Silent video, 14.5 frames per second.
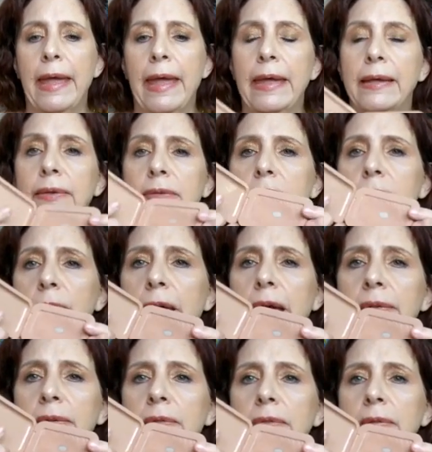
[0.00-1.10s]
And so
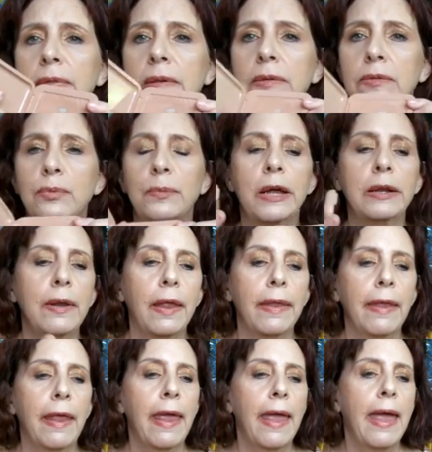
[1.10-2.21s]
that's this one.
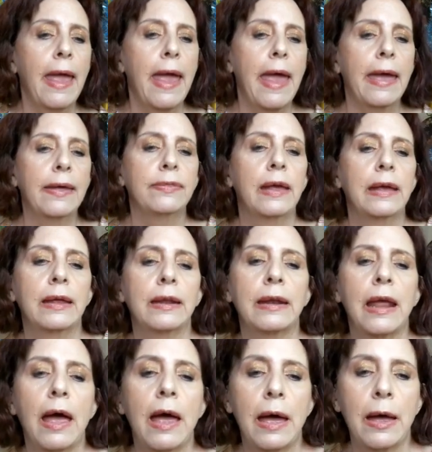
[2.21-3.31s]
And
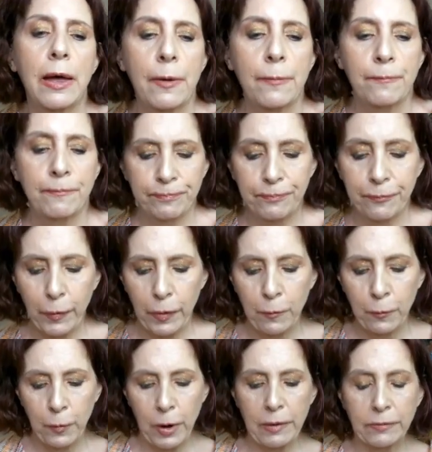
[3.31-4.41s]
then um,
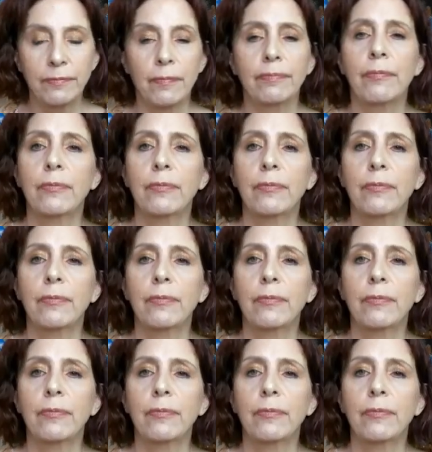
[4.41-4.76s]
what